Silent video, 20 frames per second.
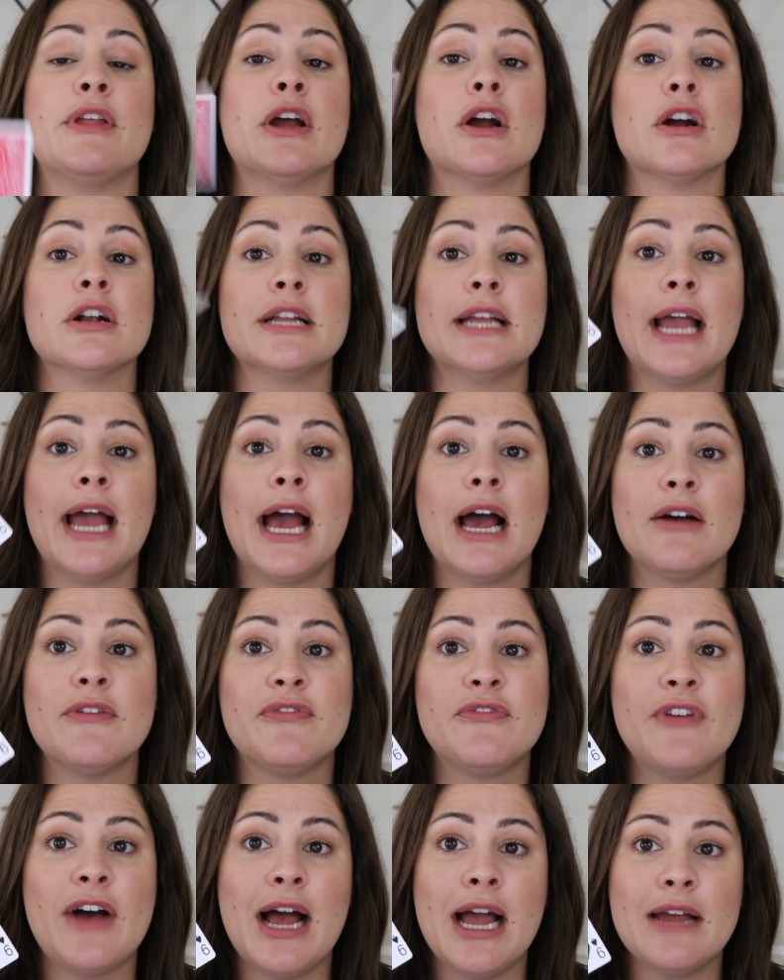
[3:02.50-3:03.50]
they already have
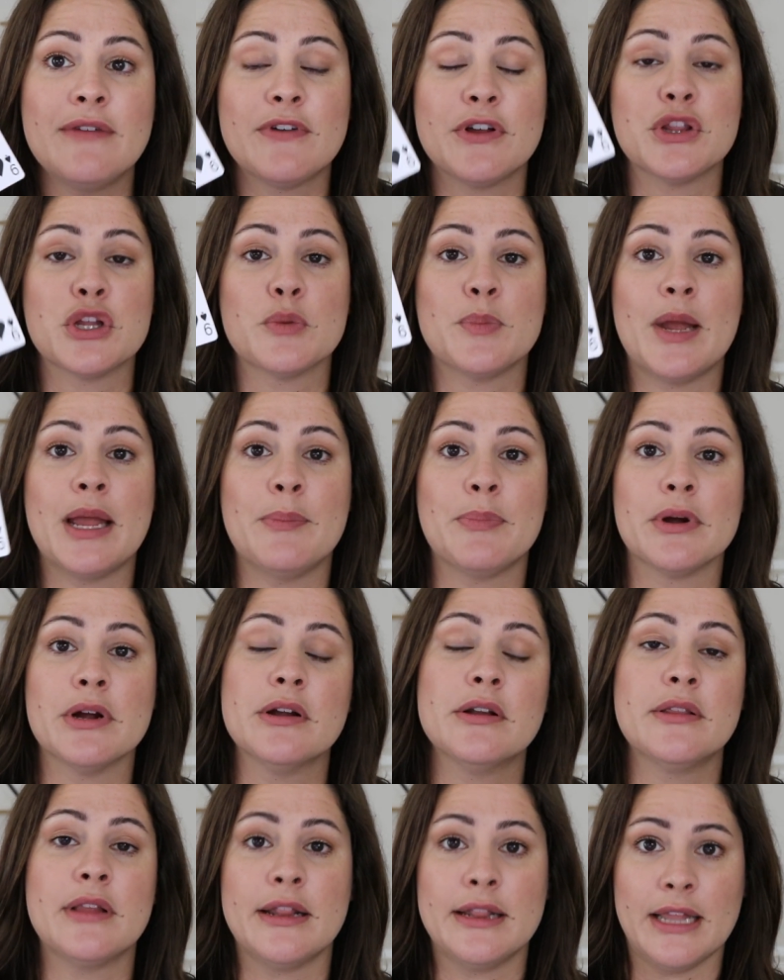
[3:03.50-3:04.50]
five on their
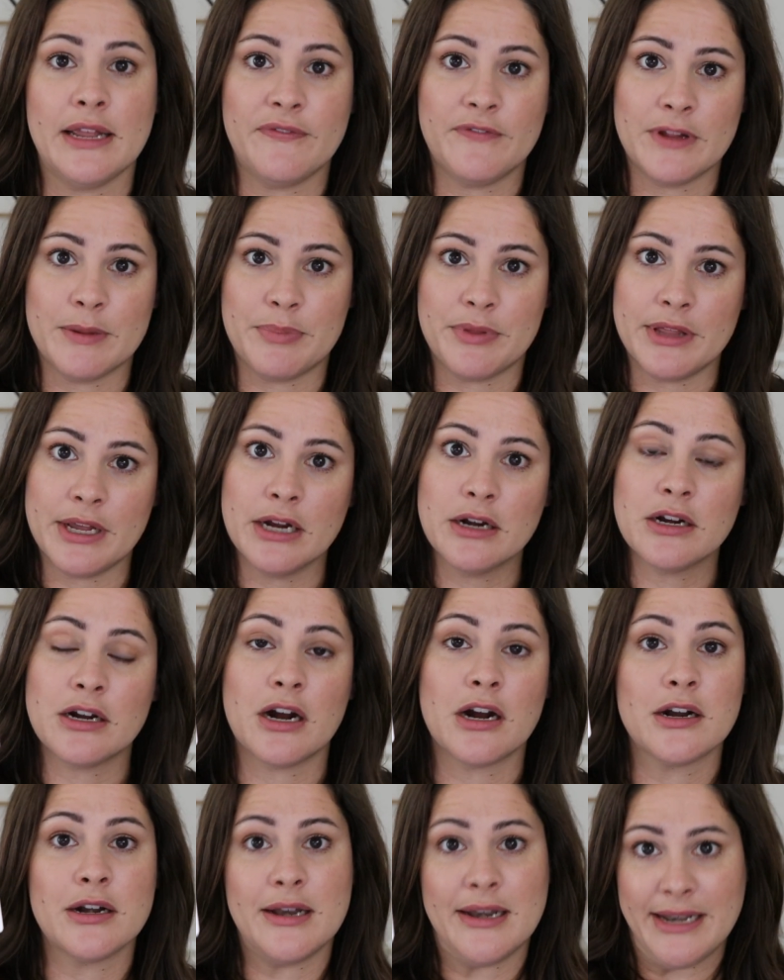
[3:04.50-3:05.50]
paper, then they flip their
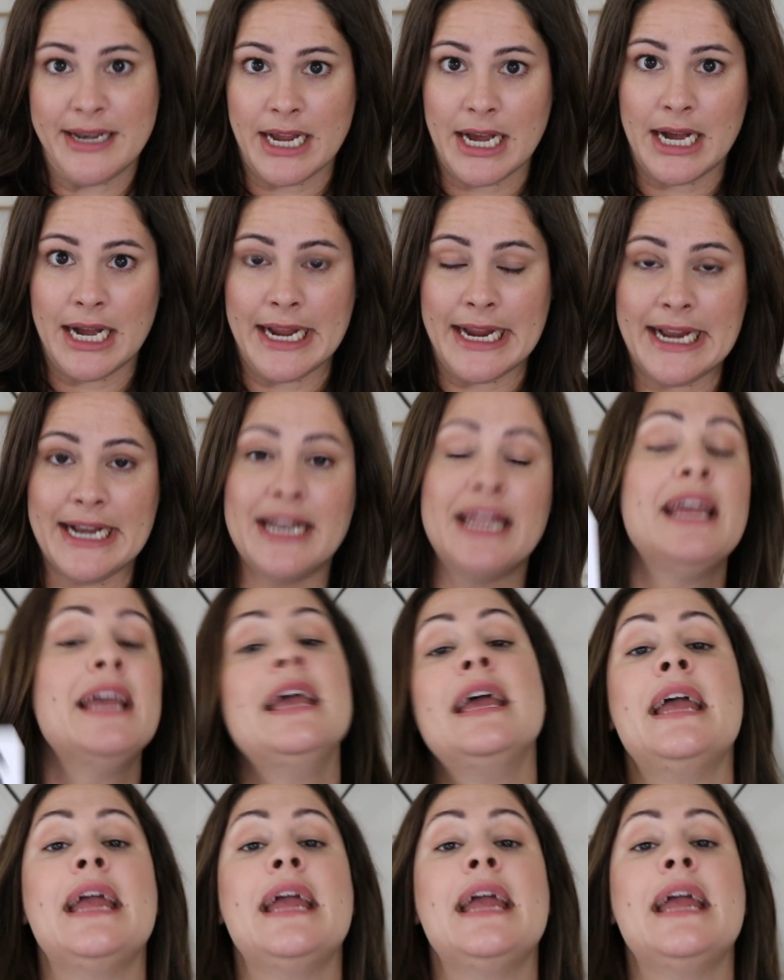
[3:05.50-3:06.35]
card nine.